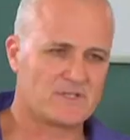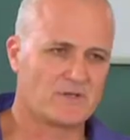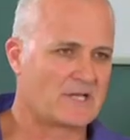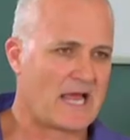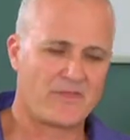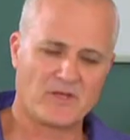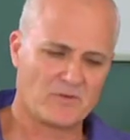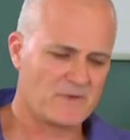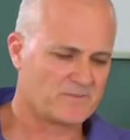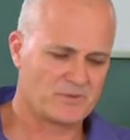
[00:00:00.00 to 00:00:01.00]
Absolutely. I think
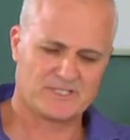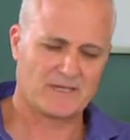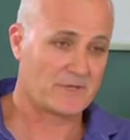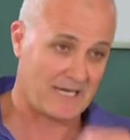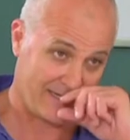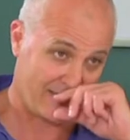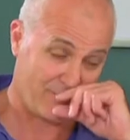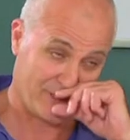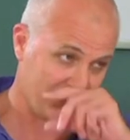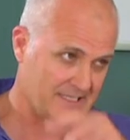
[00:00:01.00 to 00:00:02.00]
you must put some kind of
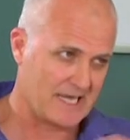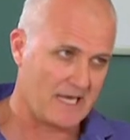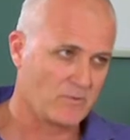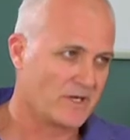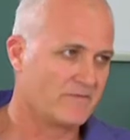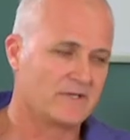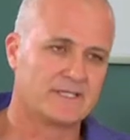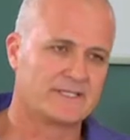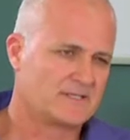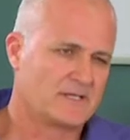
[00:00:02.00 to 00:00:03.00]
deposit down, whatever
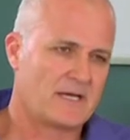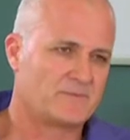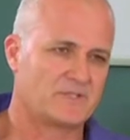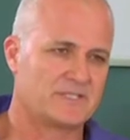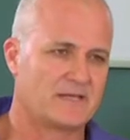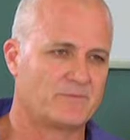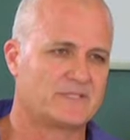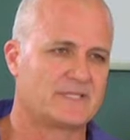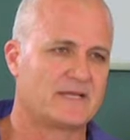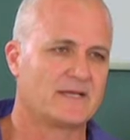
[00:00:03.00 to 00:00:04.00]
it is, up to
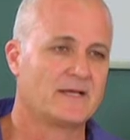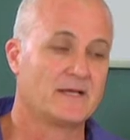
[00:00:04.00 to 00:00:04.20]
10%.